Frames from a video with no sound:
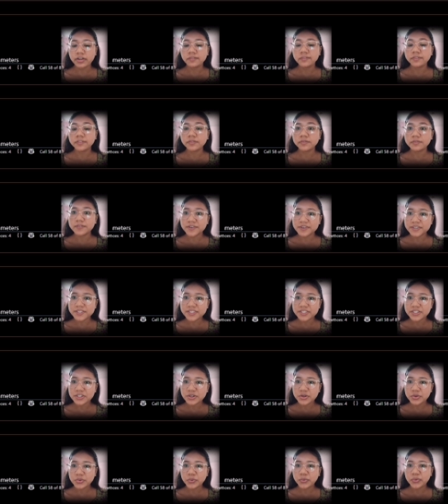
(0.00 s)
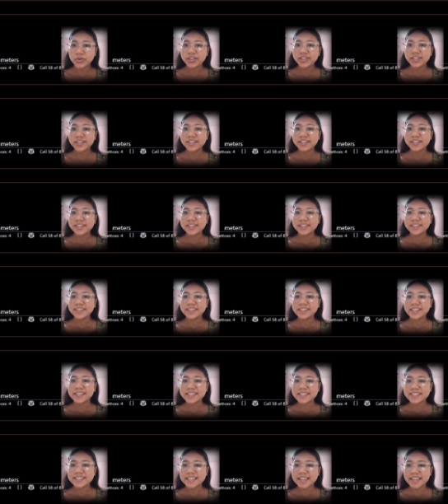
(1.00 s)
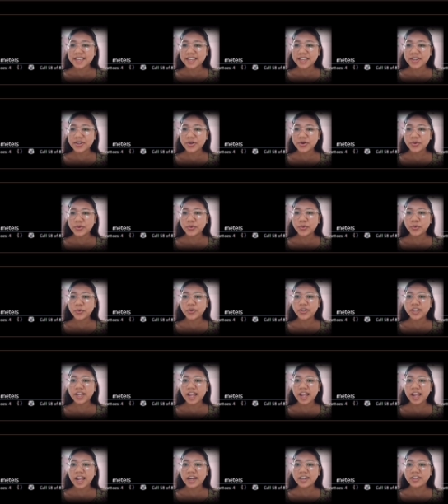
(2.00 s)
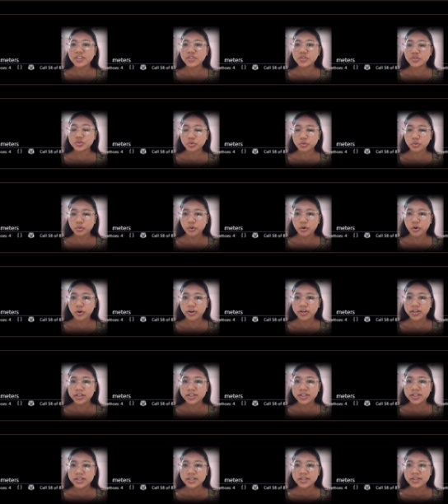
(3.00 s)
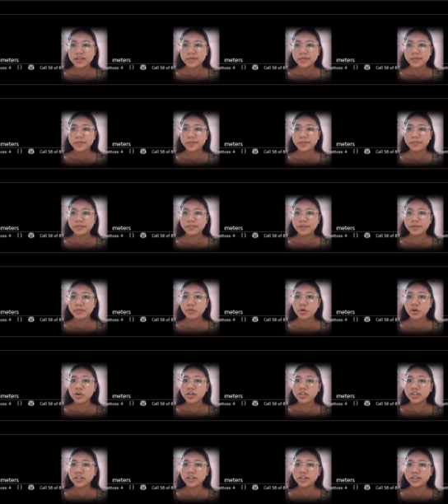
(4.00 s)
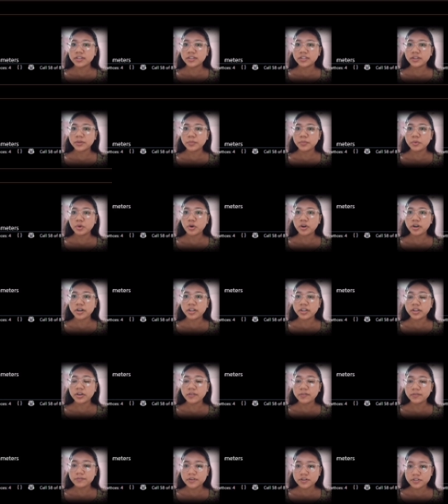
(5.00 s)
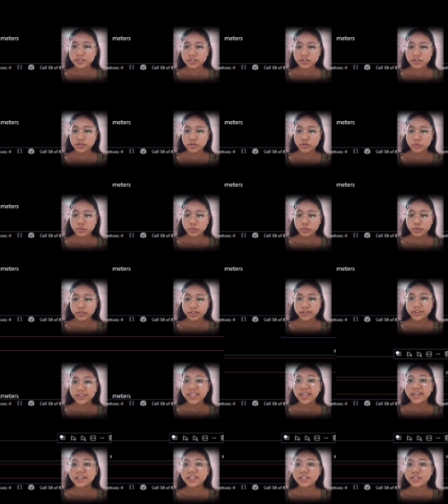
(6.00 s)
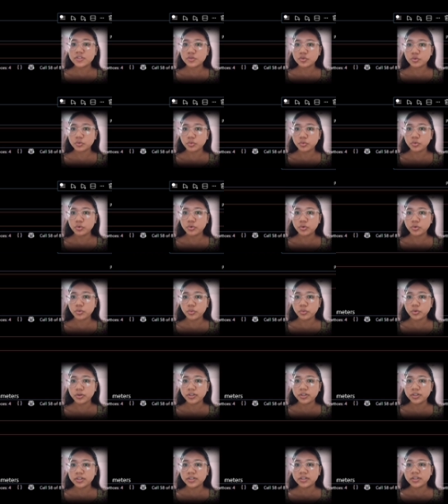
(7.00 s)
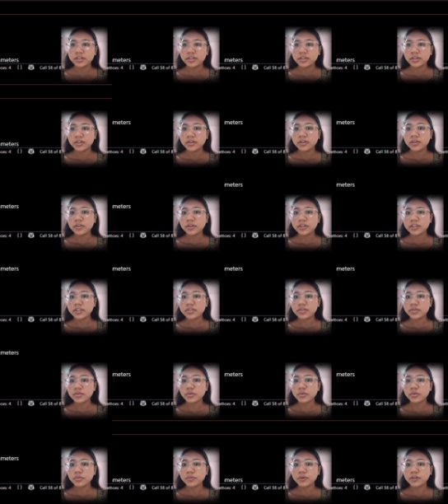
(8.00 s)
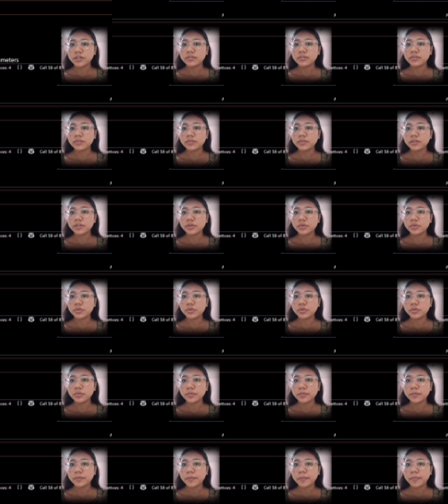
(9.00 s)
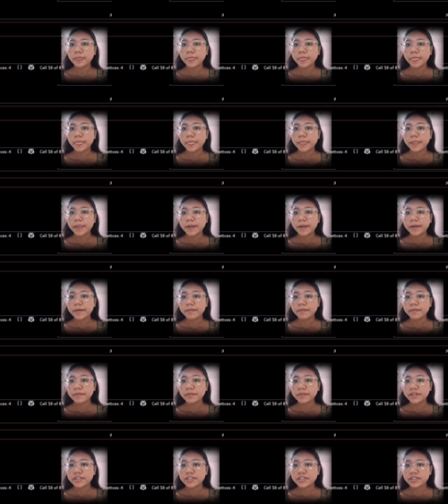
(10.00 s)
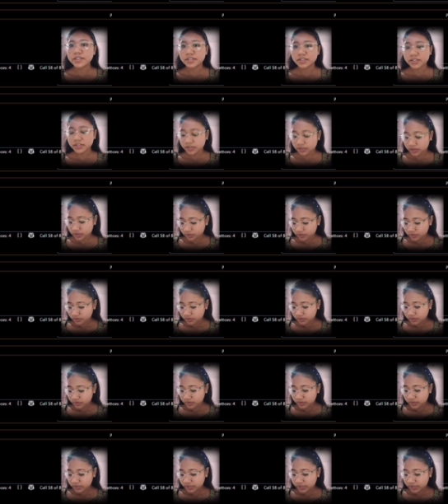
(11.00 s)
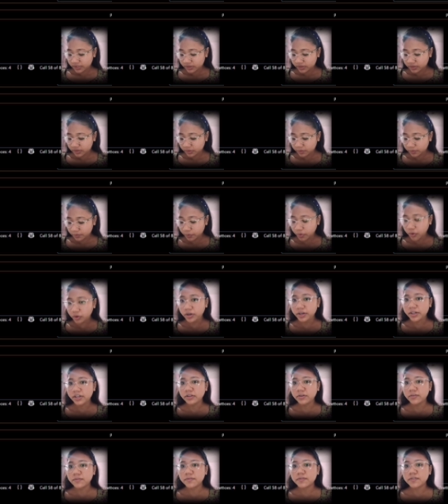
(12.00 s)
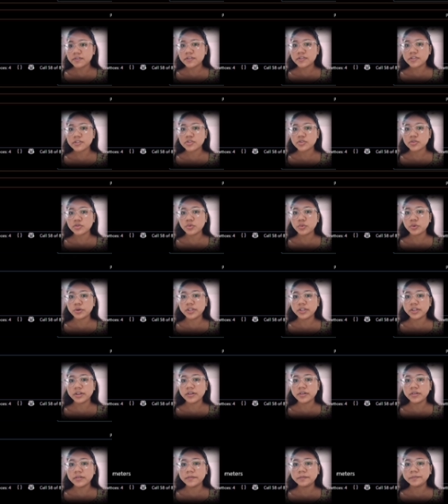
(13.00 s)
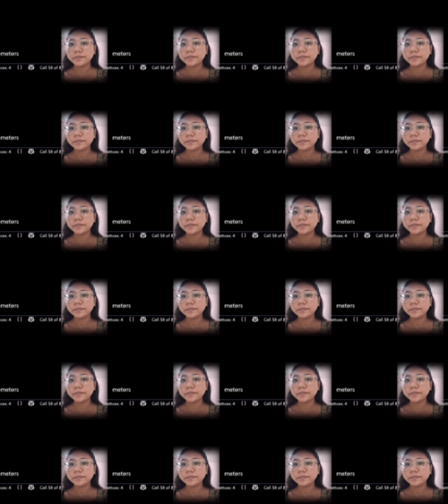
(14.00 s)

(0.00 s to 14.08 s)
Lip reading: of the first node, then second node, and so on. We want the impurity of first node, that is root node. Okay, so what we will do, we'll just take the impurity of first node here.